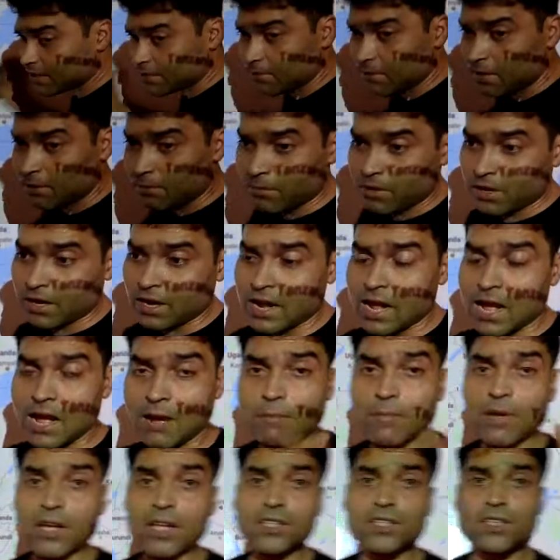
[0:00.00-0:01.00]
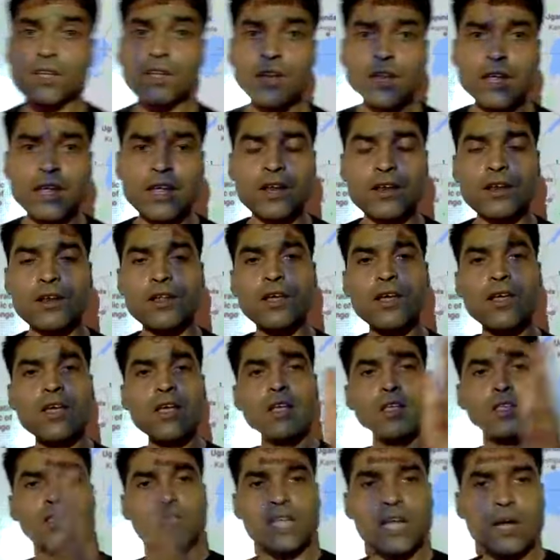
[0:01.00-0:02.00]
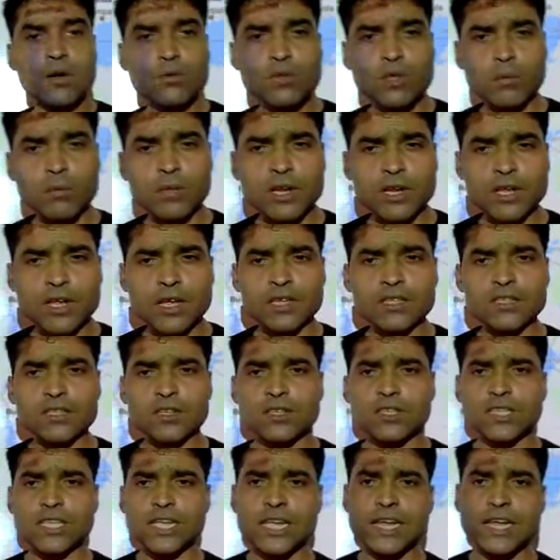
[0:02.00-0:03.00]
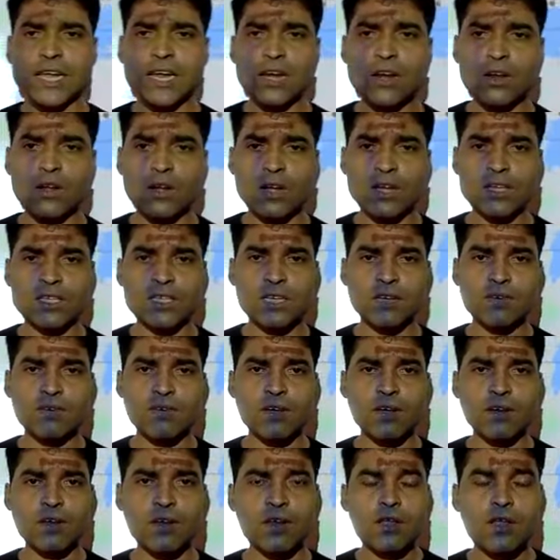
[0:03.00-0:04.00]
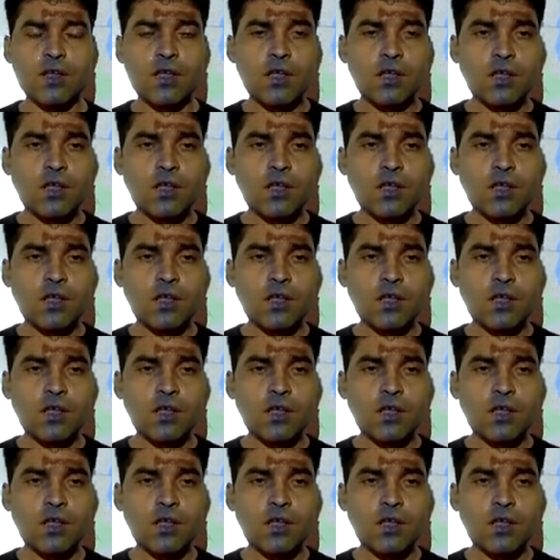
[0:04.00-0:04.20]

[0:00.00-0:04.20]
remember, Amazon in South America is the second longest river,